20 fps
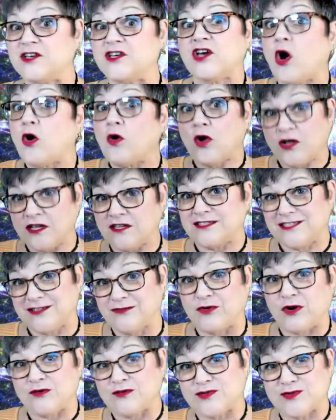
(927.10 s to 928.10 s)
go to a
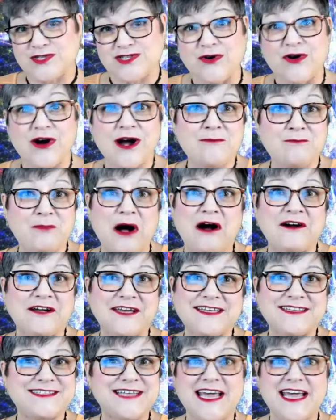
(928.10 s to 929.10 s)
grocery store on
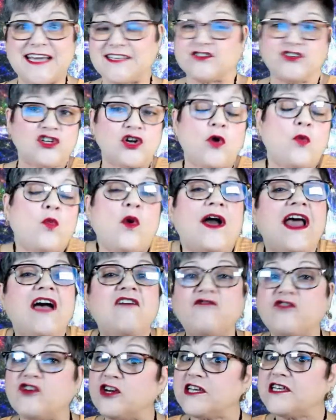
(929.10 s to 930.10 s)
bargain days, or,
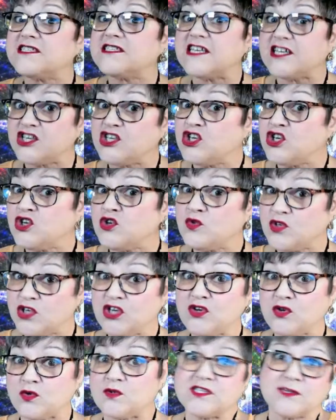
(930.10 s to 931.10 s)
whatever it is that you
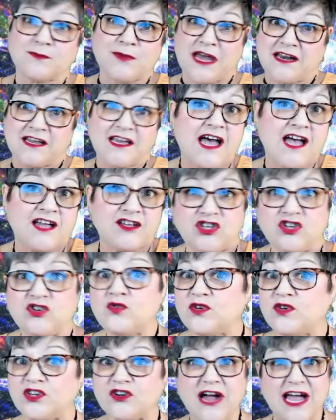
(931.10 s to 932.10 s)
use, depending on you
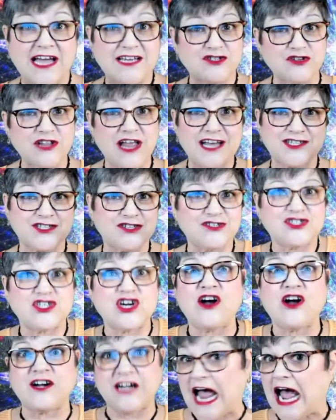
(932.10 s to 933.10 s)
and your astrological
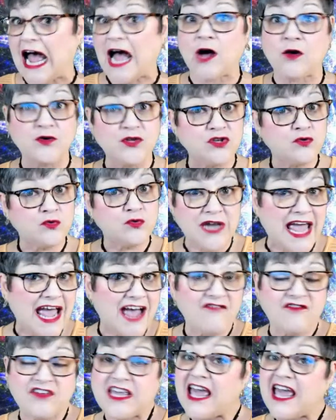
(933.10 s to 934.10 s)
chart, and how you
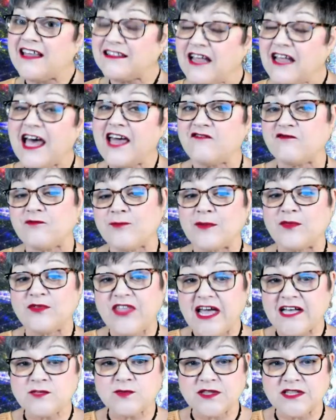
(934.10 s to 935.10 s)
navigate life. Remember,
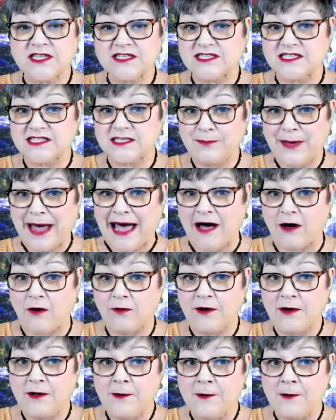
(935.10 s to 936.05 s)
that's what this is about,